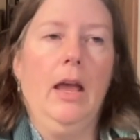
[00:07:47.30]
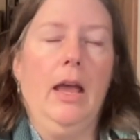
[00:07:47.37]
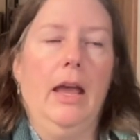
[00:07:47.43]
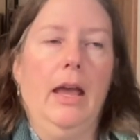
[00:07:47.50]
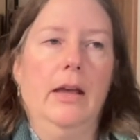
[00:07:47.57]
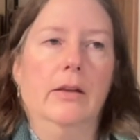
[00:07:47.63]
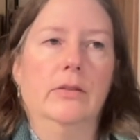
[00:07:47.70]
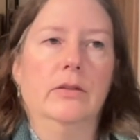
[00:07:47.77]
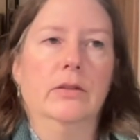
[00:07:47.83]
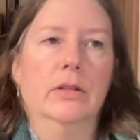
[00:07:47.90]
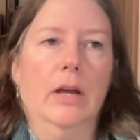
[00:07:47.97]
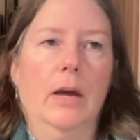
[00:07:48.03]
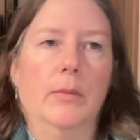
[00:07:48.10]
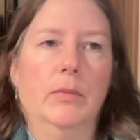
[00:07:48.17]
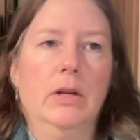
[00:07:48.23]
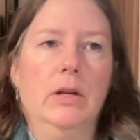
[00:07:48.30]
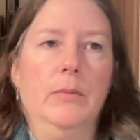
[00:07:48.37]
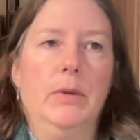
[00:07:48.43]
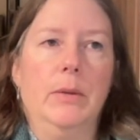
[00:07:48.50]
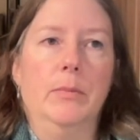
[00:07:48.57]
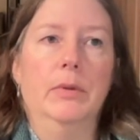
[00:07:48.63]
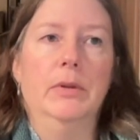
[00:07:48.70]
and I'm going to
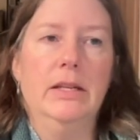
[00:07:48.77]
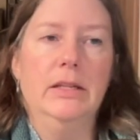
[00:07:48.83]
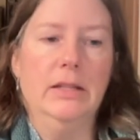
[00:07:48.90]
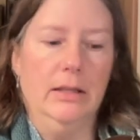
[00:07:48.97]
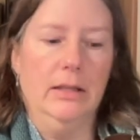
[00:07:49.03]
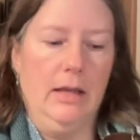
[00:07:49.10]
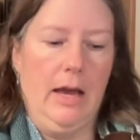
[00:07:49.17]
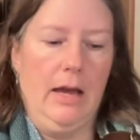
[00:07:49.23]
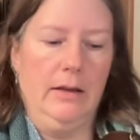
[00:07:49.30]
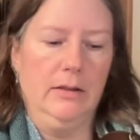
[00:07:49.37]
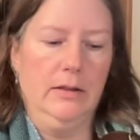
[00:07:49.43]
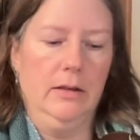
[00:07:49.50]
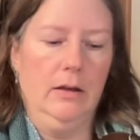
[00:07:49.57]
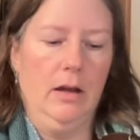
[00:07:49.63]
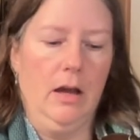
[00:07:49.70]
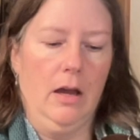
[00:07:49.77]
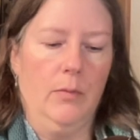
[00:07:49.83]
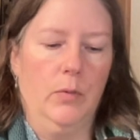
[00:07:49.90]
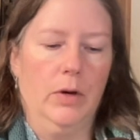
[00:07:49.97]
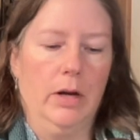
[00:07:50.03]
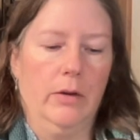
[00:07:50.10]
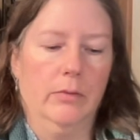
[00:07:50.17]
be blending that
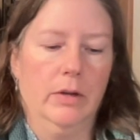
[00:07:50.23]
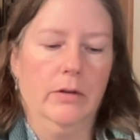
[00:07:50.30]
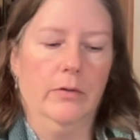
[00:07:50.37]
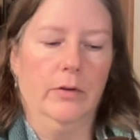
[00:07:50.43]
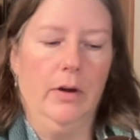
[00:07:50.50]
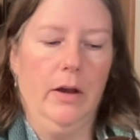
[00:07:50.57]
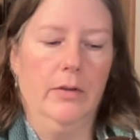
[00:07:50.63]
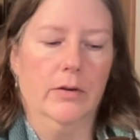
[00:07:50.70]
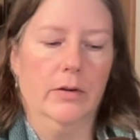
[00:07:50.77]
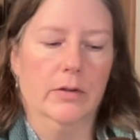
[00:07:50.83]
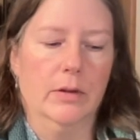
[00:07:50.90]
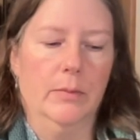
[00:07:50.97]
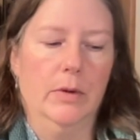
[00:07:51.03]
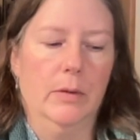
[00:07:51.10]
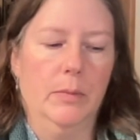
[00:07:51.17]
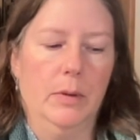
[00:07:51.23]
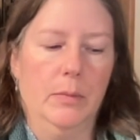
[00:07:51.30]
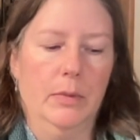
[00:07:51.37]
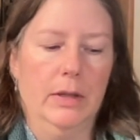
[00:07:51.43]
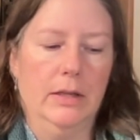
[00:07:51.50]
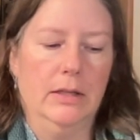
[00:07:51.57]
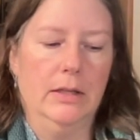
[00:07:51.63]
um, when I read for others, I'm going to be
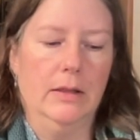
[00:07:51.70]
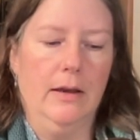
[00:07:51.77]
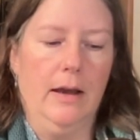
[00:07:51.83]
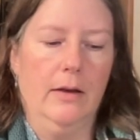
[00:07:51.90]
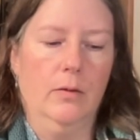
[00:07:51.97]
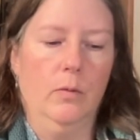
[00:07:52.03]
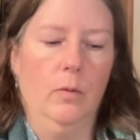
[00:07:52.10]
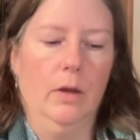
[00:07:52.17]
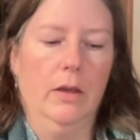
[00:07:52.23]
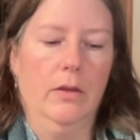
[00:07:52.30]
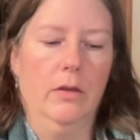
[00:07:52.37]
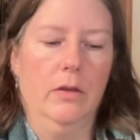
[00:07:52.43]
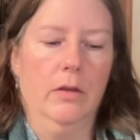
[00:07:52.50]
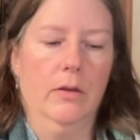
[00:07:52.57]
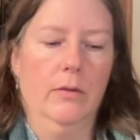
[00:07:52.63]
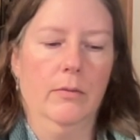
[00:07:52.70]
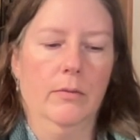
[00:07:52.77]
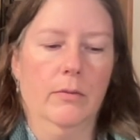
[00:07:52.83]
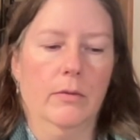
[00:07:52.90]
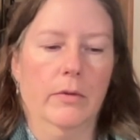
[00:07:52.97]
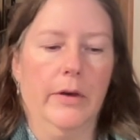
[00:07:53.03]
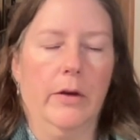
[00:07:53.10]
blending that with
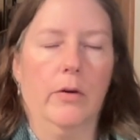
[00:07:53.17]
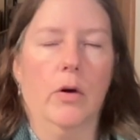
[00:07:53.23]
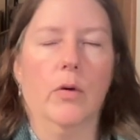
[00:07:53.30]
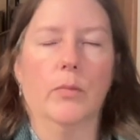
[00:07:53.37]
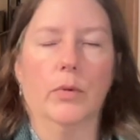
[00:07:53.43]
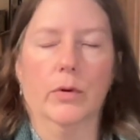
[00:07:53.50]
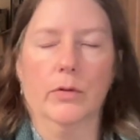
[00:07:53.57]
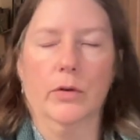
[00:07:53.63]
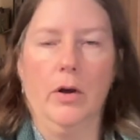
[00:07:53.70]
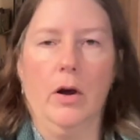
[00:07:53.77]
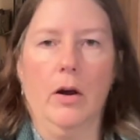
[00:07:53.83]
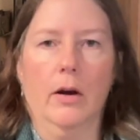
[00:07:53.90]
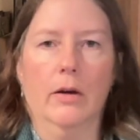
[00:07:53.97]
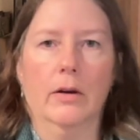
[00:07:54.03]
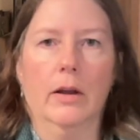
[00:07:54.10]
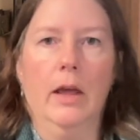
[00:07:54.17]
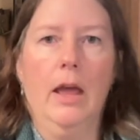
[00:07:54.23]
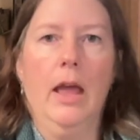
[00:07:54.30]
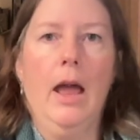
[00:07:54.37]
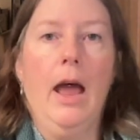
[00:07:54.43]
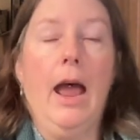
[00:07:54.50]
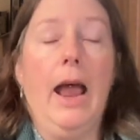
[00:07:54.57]
their own birth card
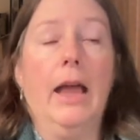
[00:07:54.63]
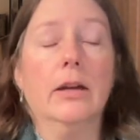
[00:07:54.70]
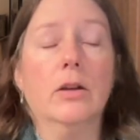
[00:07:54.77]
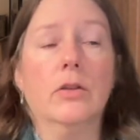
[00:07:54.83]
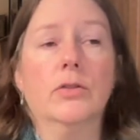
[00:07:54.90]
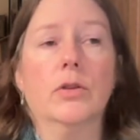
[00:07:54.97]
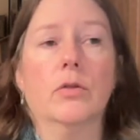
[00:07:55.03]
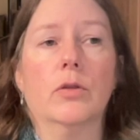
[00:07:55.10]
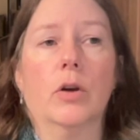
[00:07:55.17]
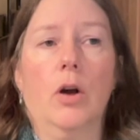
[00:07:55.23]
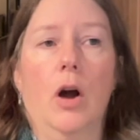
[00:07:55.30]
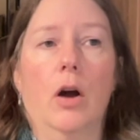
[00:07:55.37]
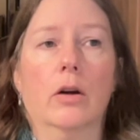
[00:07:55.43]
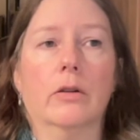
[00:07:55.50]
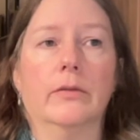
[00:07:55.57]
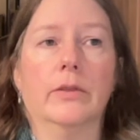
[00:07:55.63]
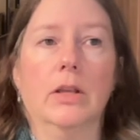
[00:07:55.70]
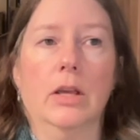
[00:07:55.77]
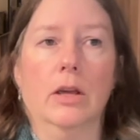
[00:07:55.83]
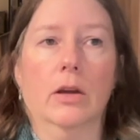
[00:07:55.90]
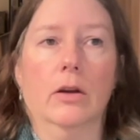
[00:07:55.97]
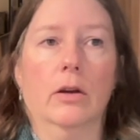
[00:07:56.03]
and also the card of
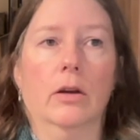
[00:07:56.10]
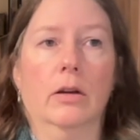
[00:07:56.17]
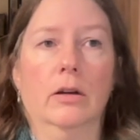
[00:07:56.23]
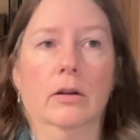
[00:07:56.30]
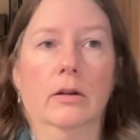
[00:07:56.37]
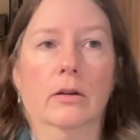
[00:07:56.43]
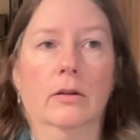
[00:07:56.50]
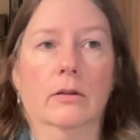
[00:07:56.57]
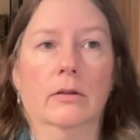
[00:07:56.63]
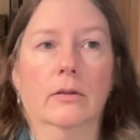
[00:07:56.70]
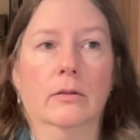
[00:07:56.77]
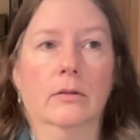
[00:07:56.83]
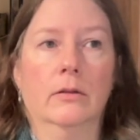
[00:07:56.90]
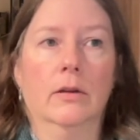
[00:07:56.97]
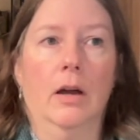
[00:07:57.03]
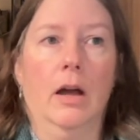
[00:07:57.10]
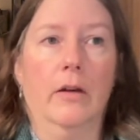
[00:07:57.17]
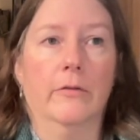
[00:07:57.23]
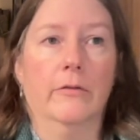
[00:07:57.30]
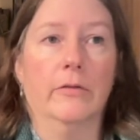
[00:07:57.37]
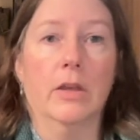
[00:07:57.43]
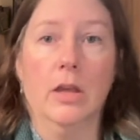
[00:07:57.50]
the year
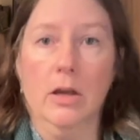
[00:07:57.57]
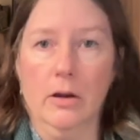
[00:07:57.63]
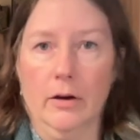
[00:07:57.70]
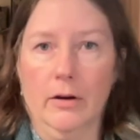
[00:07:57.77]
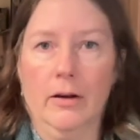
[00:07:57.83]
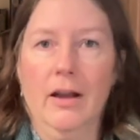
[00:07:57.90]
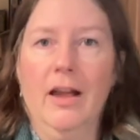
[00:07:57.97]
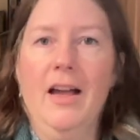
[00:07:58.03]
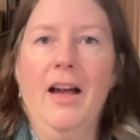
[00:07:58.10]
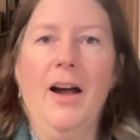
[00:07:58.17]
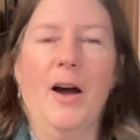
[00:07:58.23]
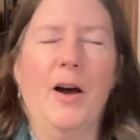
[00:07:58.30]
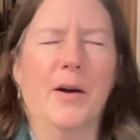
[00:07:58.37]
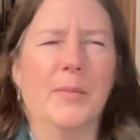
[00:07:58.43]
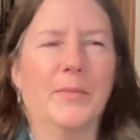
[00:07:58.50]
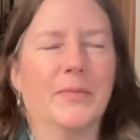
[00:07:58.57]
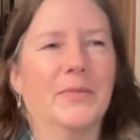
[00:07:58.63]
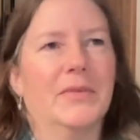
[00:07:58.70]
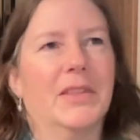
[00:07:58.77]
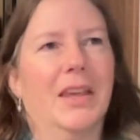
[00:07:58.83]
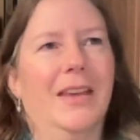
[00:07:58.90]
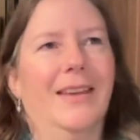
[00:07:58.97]
of the year. Um,
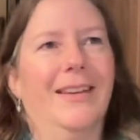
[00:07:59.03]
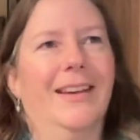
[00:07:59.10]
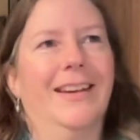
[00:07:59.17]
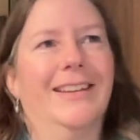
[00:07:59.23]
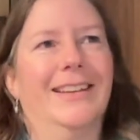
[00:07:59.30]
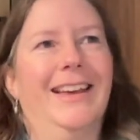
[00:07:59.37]
the